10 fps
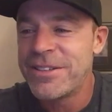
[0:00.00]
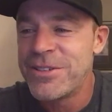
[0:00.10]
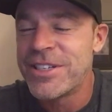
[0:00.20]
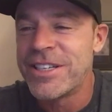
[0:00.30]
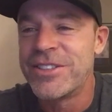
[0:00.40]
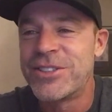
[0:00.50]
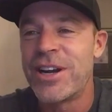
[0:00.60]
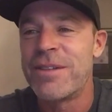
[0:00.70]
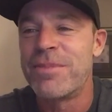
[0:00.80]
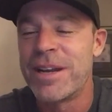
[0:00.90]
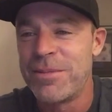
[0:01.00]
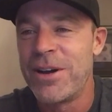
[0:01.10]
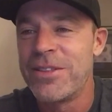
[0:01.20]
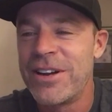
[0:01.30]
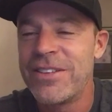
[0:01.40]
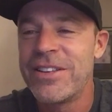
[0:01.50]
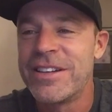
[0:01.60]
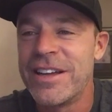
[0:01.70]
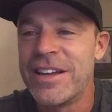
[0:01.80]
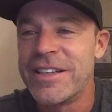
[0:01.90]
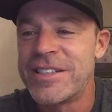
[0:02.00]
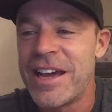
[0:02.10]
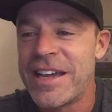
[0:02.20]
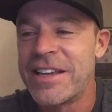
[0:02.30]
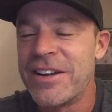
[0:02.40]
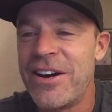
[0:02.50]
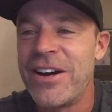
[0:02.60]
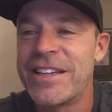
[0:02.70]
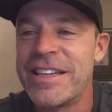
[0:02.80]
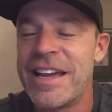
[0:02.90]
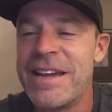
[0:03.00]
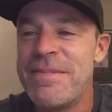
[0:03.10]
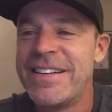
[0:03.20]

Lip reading: usually try to bring him on there and then tag in a hockey game.